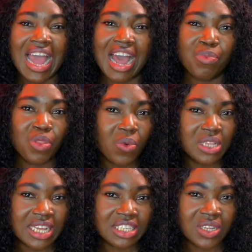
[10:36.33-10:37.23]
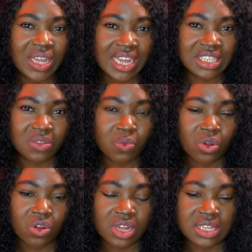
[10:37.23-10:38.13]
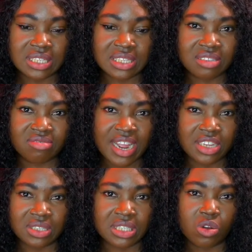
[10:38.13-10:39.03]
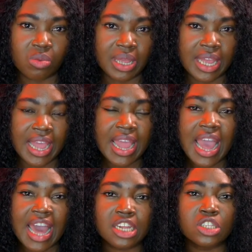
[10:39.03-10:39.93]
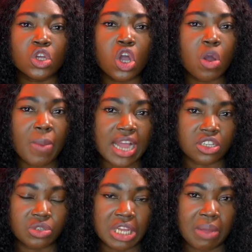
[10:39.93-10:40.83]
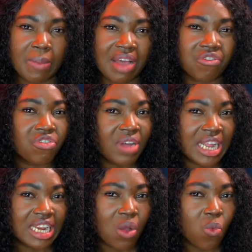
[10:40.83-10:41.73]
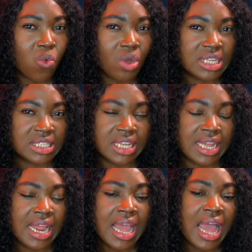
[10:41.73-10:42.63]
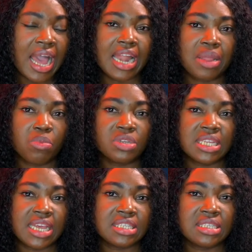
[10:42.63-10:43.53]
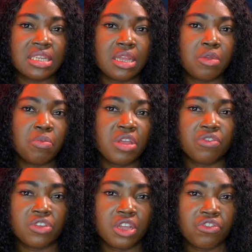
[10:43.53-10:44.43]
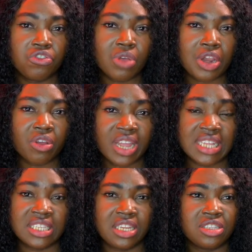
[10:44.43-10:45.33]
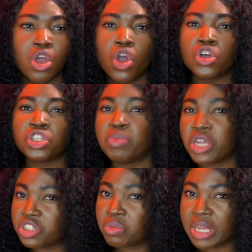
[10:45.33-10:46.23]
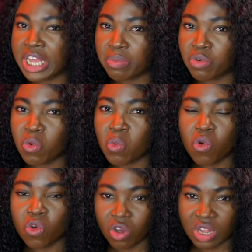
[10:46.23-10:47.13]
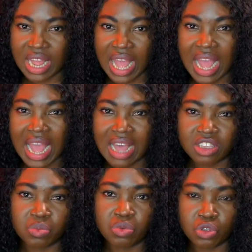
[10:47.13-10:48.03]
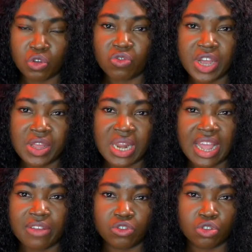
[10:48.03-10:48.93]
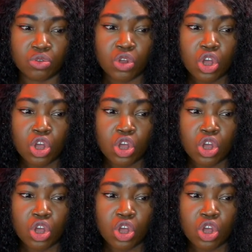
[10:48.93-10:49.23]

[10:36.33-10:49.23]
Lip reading: I'm the one that is not getting what God is trying to tell me here. I need to go back to Him and find out what He's saying. And in most cases, if you are not getting it, speak to people who God has put over your life to